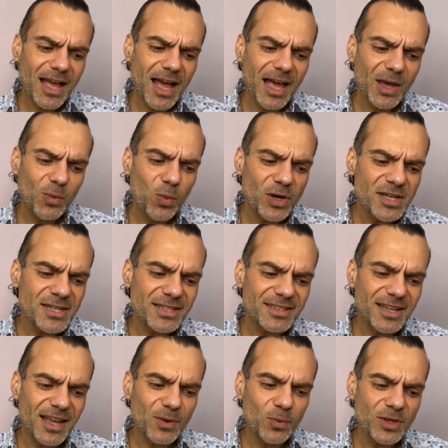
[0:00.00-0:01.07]
I
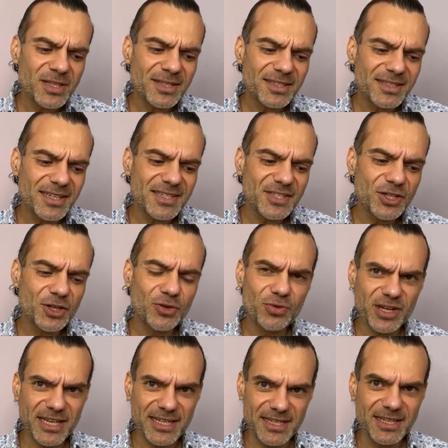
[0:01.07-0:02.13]
wouldn't I wouldn't
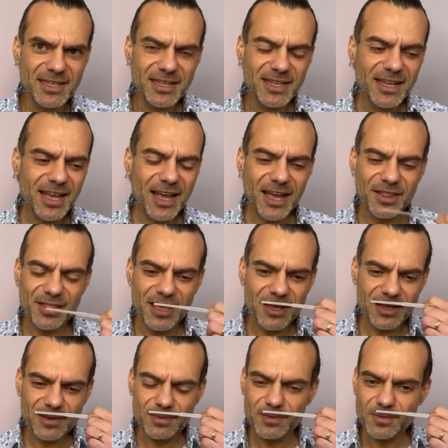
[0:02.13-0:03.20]
disagree. I think